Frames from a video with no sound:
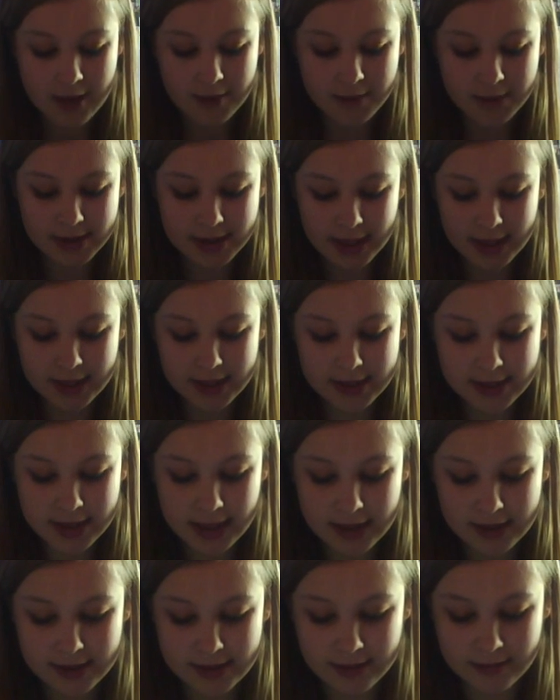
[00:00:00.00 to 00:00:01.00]
Mercedes
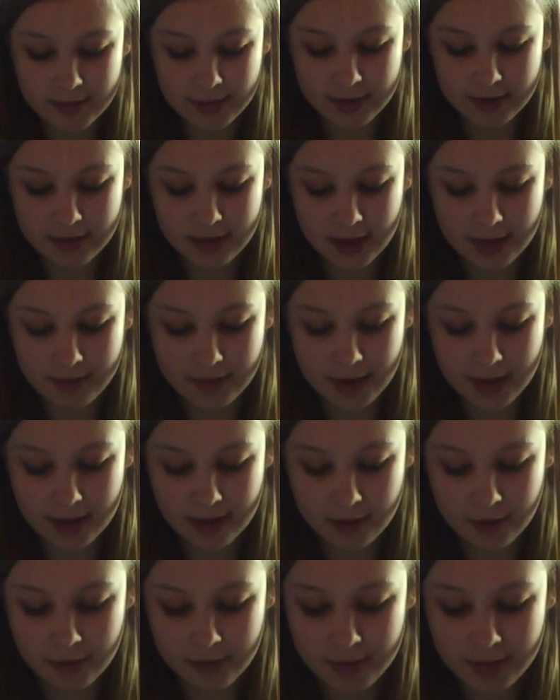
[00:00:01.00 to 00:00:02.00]
tells them that they
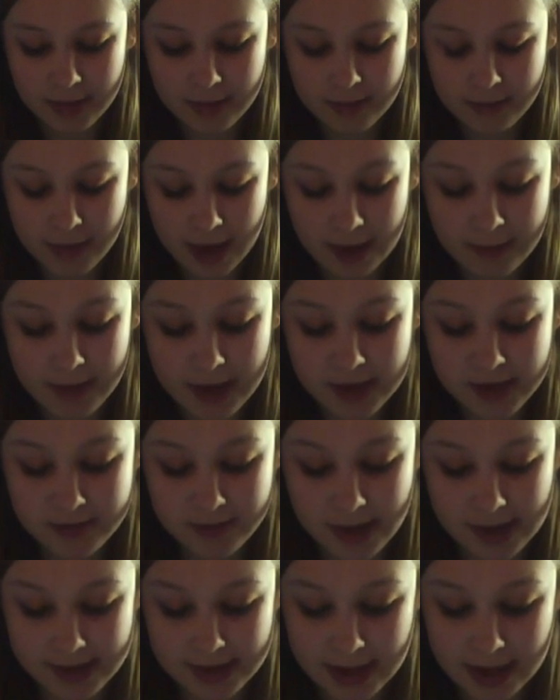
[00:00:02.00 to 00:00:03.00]
may be
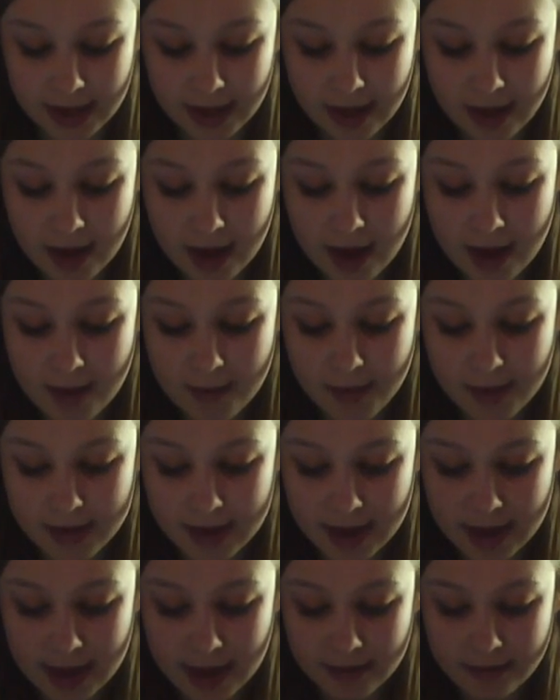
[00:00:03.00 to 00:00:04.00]
dramatic, but
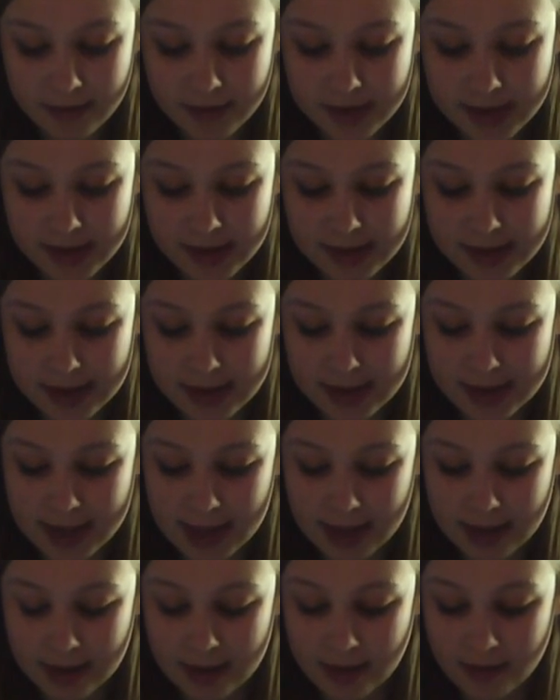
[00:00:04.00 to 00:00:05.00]
they never would consider
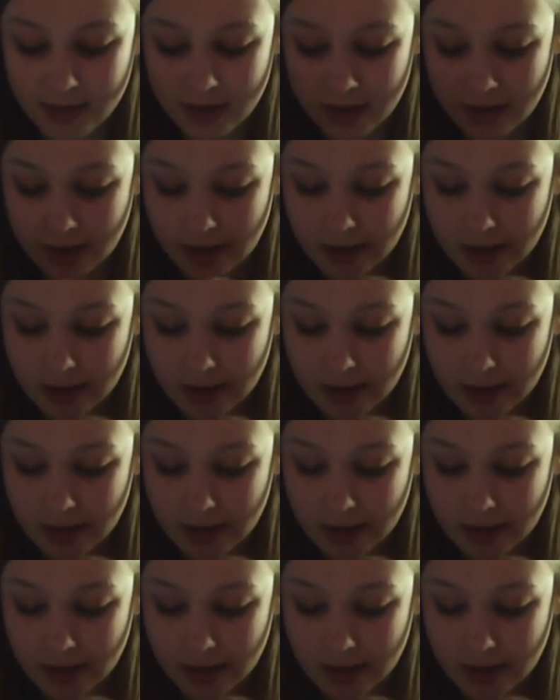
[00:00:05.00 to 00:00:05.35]
taking their own